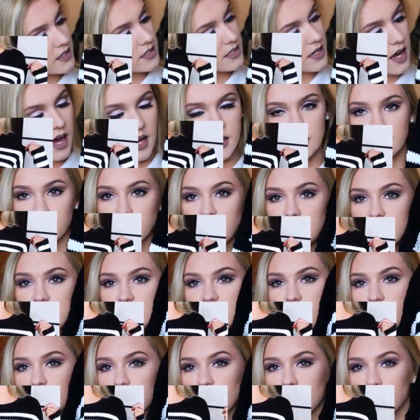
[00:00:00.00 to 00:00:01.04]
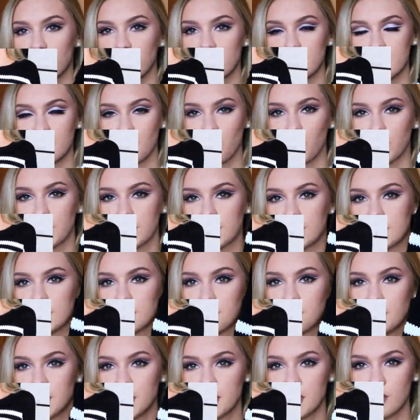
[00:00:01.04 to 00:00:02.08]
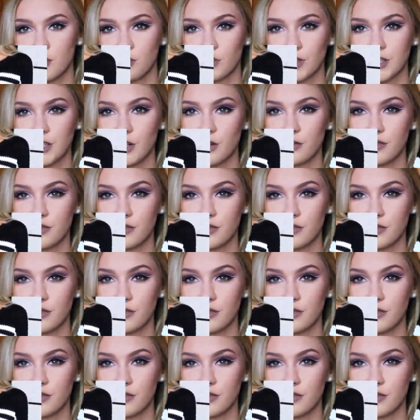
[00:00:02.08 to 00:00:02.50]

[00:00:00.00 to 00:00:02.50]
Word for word: a size medium because I wanted it to be really